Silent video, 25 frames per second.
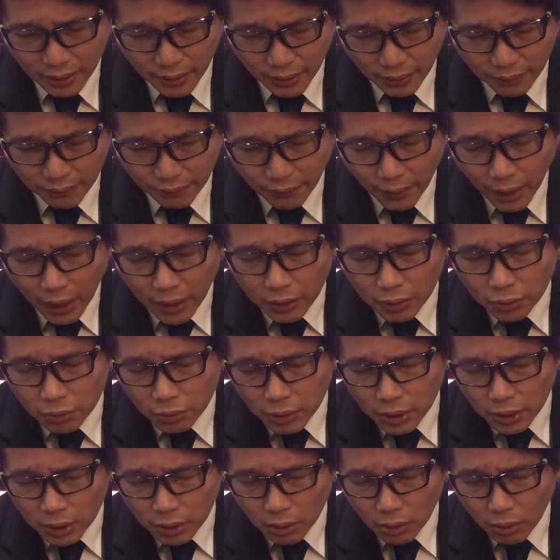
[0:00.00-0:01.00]
And Father,
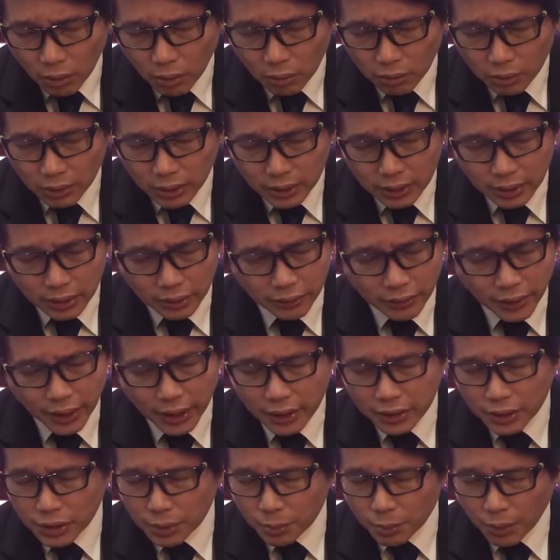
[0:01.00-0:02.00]
we know that the
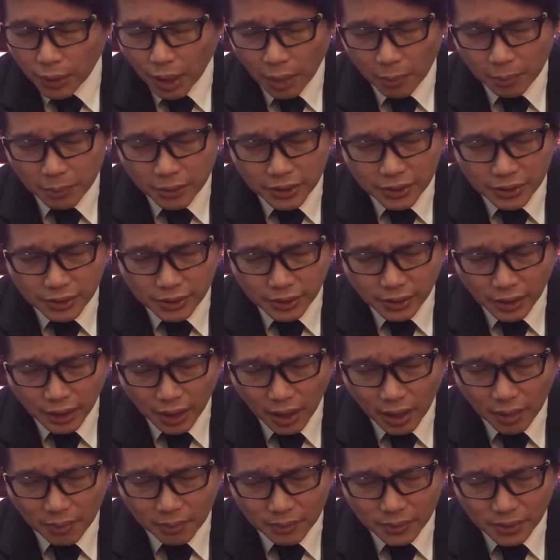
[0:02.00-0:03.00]
greatest promise
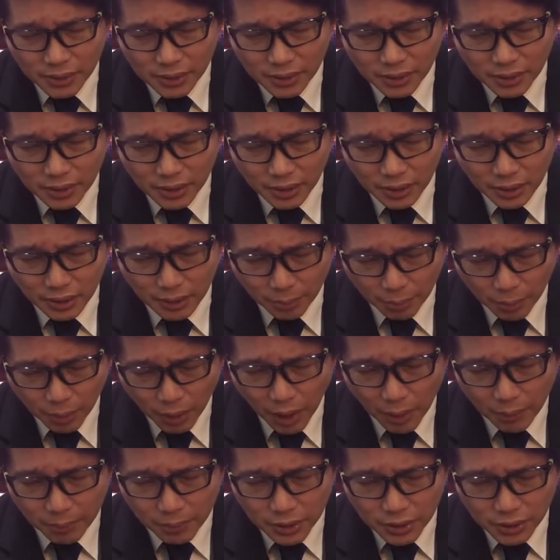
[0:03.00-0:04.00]
comes in the
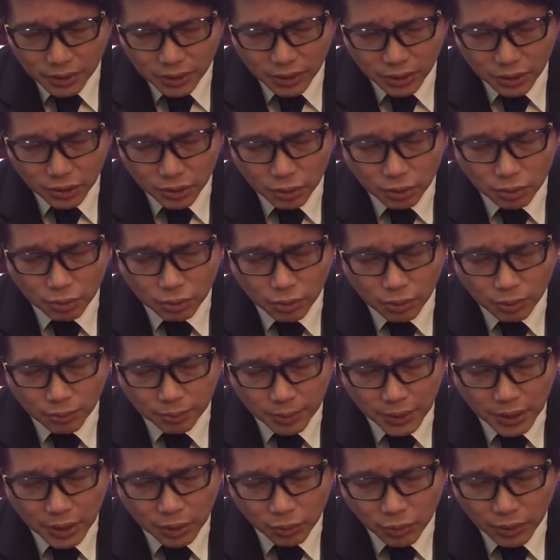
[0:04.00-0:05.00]
promise that You will
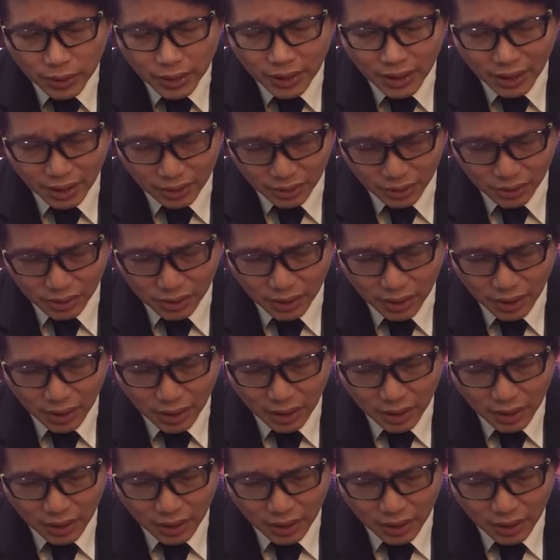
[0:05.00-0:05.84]
be with us.